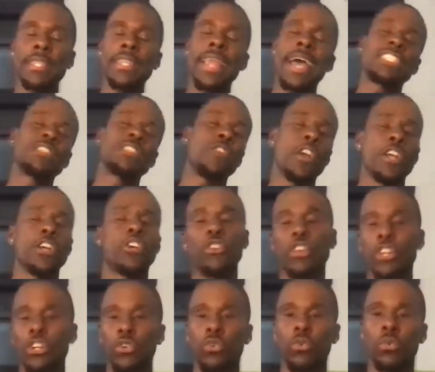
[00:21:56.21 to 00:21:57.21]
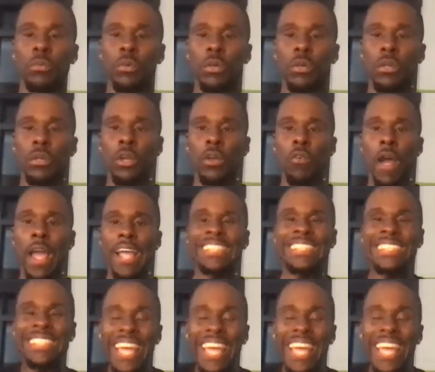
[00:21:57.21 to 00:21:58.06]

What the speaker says: That's very critical, right?